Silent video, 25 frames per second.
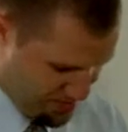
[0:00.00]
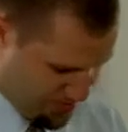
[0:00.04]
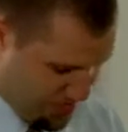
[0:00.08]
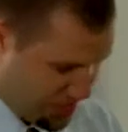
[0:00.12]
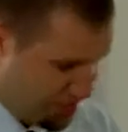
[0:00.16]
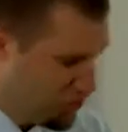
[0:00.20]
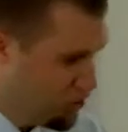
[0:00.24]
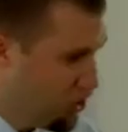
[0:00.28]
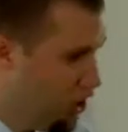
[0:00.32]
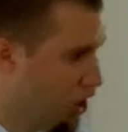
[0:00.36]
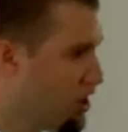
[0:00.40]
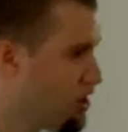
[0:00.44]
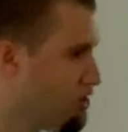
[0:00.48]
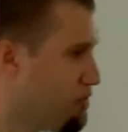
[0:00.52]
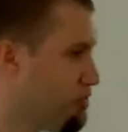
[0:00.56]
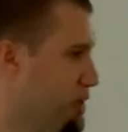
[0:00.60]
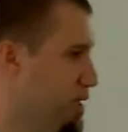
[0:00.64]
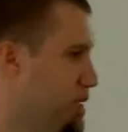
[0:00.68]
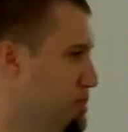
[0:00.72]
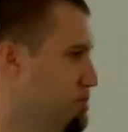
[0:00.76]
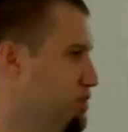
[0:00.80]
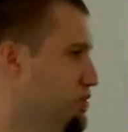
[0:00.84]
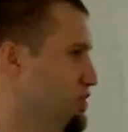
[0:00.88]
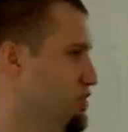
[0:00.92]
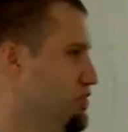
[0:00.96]
A lot of
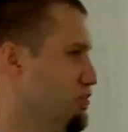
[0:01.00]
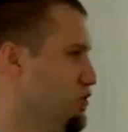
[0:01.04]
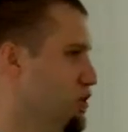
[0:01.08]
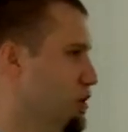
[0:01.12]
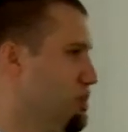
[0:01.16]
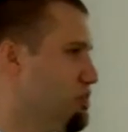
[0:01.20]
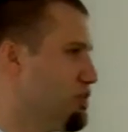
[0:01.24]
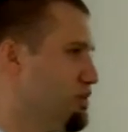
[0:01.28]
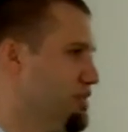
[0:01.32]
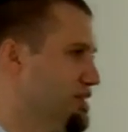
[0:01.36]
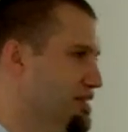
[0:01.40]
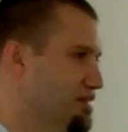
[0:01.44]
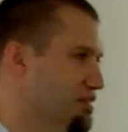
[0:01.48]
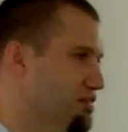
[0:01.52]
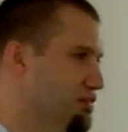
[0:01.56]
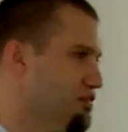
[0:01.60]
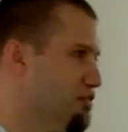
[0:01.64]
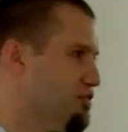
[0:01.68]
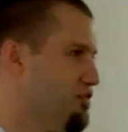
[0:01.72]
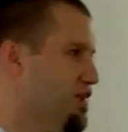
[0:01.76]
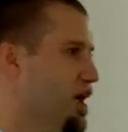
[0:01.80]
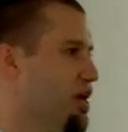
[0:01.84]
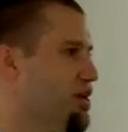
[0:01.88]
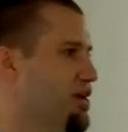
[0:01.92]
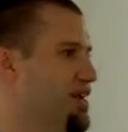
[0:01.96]
people interpret it
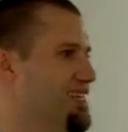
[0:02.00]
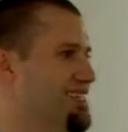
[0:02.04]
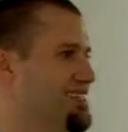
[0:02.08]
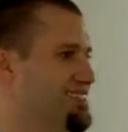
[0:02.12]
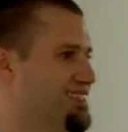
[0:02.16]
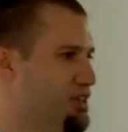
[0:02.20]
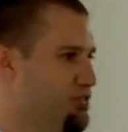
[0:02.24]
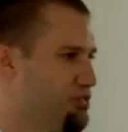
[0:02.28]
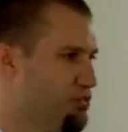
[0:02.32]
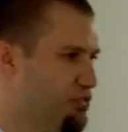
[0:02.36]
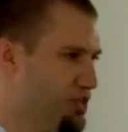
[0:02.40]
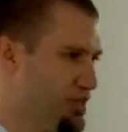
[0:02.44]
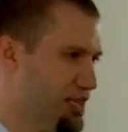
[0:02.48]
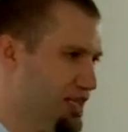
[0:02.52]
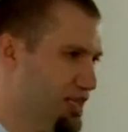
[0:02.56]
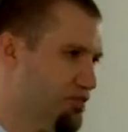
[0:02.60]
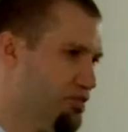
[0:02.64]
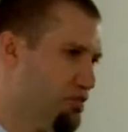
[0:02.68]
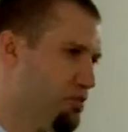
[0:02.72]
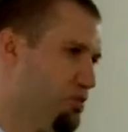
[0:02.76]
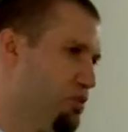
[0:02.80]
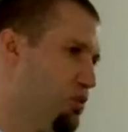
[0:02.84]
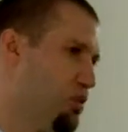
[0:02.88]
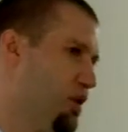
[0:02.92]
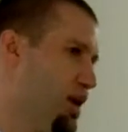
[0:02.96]
very differently
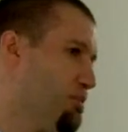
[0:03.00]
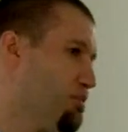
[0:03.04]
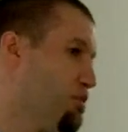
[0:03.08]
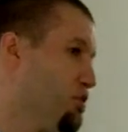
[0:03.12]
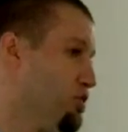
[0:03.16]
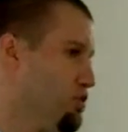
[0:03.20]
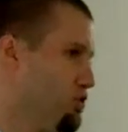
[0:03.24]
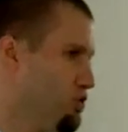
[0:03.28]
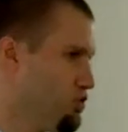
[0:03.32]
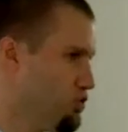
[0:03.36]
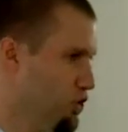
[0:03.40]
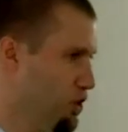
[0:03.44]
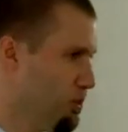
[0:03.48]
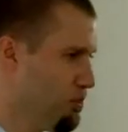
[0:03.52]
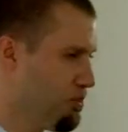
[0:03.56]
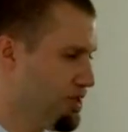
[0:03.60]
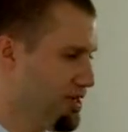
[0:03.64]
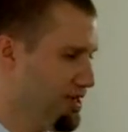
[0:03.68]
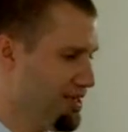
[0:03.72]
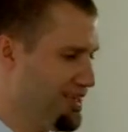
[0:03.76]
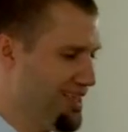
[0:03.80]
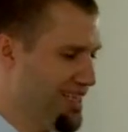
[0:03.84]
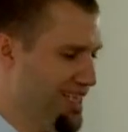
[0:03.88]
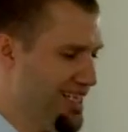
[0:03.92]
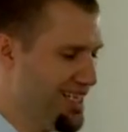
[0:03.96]
from the way I'm going to
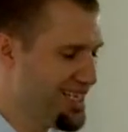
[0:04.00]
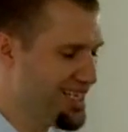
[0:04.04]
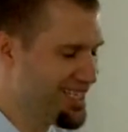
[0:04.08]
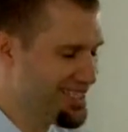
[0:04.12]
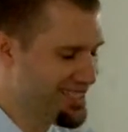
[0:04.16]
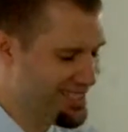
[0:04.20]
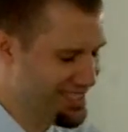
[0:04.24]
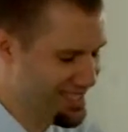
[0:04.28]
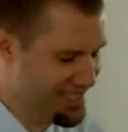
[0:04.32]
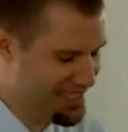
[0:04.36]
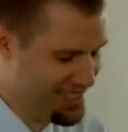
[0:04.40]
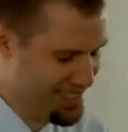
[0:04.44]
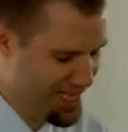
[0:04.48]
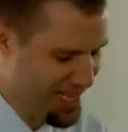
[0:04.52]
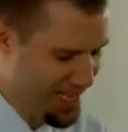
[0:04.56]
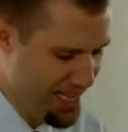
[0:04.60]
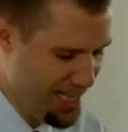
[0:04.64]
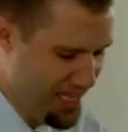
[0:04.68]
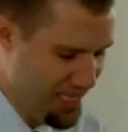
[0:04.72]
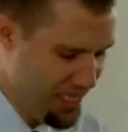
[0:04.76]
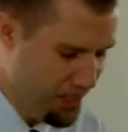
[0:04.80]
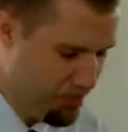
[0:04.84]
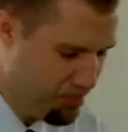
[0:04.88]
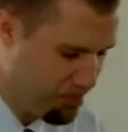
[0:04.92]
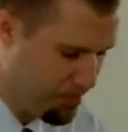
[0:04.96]
interpret it
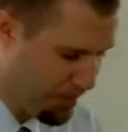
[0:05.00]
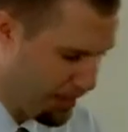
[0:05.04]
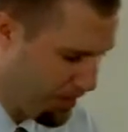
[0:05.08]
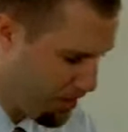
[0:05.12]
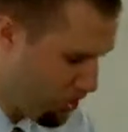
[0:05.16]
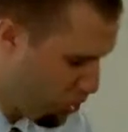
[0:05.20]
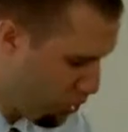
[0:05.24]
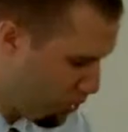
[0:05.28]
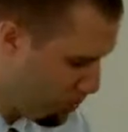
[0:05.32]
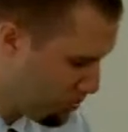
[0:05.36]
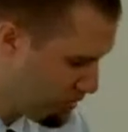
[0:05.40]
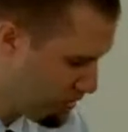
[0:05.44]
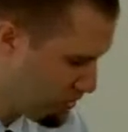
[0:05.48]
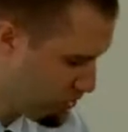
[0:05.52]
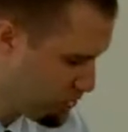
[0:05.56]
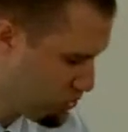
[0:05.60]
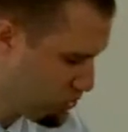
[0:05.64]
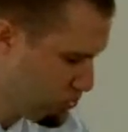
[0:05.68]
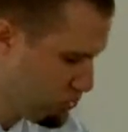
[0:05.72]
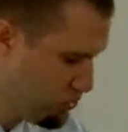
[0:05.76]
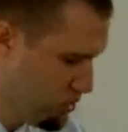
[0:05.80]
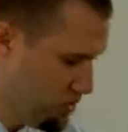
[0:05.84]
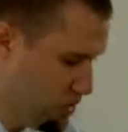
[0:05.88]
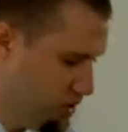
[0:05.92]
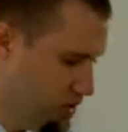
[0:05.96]
today, but I hope that
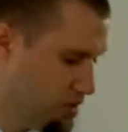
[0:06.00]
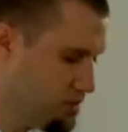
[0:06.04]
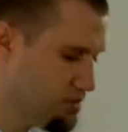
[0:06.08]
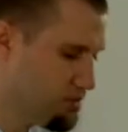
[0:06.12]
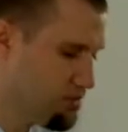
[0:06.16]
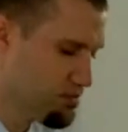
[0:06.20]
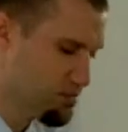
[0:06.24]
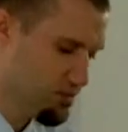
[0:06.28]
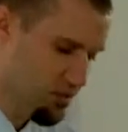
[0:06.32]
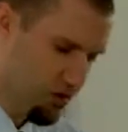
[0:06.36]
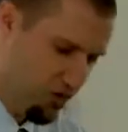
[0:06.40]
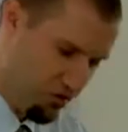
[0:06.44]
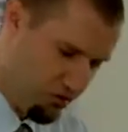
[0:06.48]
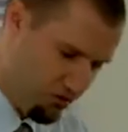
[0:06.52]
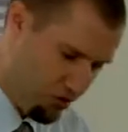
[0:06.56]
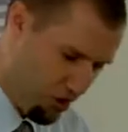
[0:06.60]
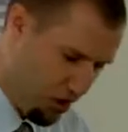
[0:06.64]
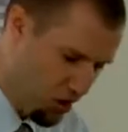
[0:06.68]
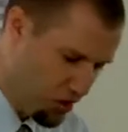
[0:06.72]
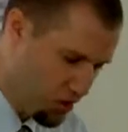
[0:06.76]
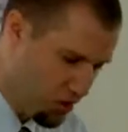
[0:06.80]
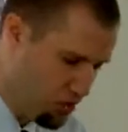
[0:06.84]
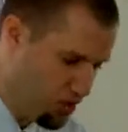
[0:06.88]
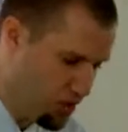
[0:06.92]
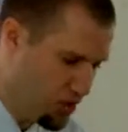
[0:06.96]
you would
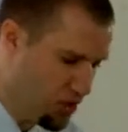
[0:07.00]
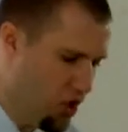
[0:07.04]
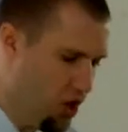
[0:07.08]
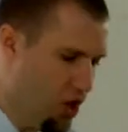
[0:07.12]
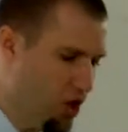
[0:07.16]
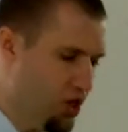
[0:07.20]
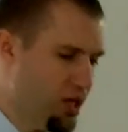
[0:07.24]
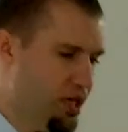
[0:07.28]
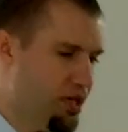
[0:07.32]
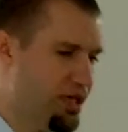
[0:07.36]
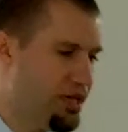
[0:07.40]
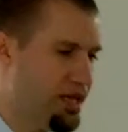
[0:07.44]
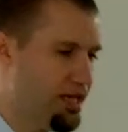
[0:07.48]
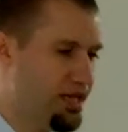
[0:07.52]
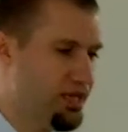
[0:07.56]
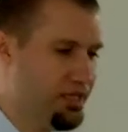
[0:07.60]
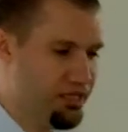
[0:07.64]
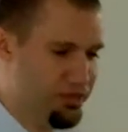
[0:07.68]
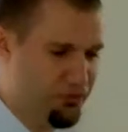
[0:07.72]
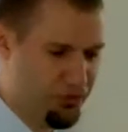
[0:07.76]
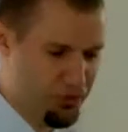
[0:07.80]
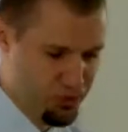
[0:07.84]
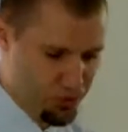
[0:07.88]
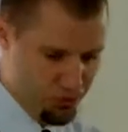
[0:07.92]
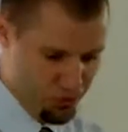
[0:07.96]
follow along,
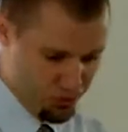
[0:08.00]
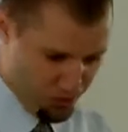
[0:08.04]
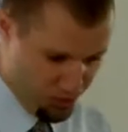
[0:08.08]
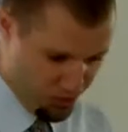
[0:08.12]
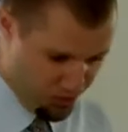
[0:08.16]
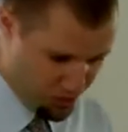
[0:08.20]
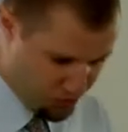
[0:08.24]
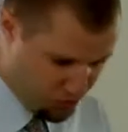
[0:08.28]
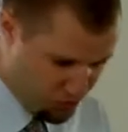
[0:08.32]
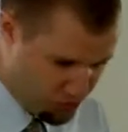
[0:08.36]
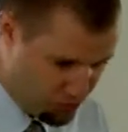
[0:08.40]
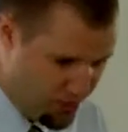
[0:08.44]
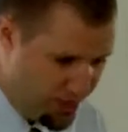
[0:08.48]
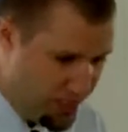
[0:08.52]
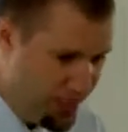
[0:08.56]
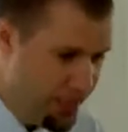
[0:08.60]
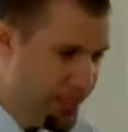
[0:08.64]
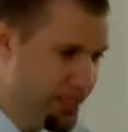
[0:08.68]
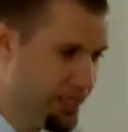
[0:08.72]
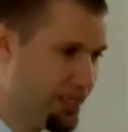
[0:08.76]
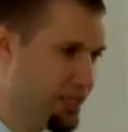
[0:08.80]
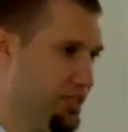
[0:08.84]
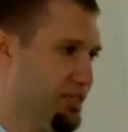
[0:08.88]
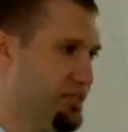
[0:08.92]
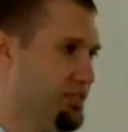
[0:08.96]
and if you do not
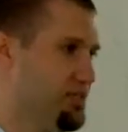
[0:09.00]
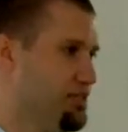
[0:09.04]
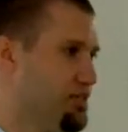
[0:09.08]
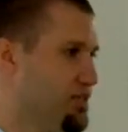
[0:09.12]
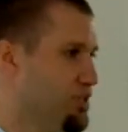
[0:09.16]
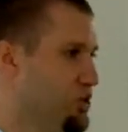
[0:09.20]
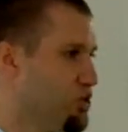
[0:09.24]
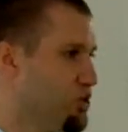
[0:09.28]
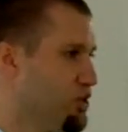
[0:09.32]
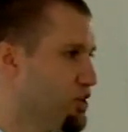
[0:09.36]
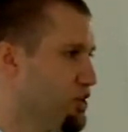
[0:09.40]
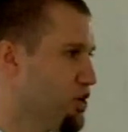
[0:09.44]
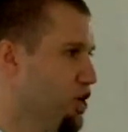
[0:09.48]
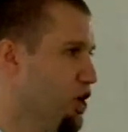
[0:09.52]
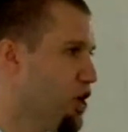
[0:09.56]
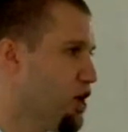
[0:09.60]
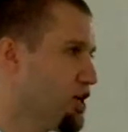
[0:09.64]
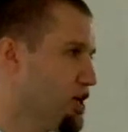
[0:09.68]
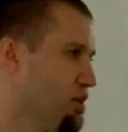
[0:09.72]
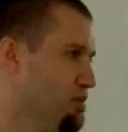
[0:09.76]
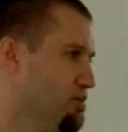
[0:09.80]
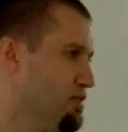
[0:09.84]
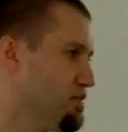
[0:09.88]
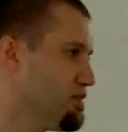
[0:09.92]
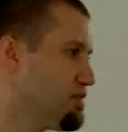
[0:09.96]
agree, at least deal with the
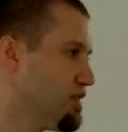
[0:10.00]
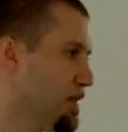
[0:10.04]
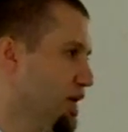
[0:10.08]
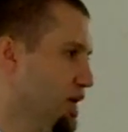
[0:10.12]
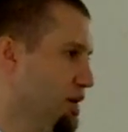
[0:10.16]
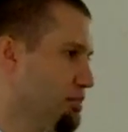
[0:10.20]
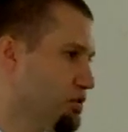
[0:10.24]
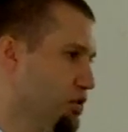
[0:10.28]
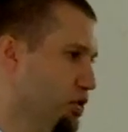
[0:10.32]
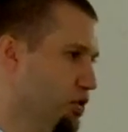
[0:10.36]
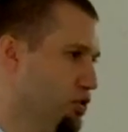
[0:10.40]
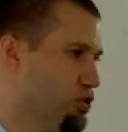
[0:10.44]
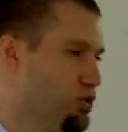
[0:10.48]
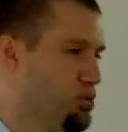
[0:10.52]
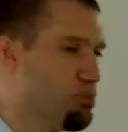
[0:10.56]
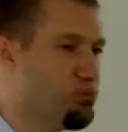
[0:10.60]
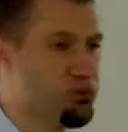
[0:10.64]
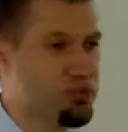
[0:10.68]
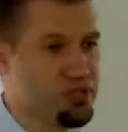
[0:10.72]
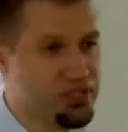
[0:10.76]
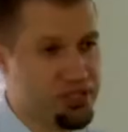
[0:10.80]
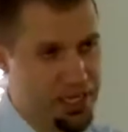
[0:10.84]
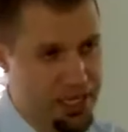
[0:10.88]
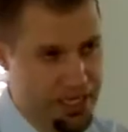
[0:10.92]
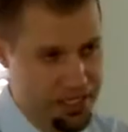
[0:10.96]
arguments that I'm going to
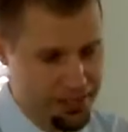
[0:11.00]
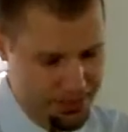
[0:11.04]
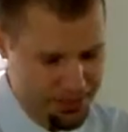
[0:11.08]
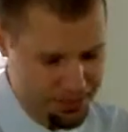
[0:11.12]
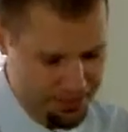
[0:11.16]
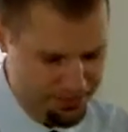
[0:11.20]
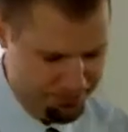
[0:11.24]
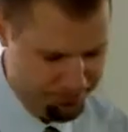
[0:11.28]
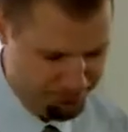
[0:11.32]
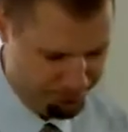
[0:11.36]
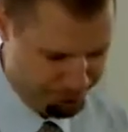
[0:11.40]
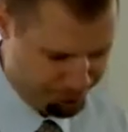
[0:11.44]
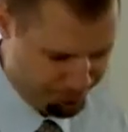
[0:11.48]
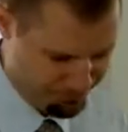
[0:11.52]
present.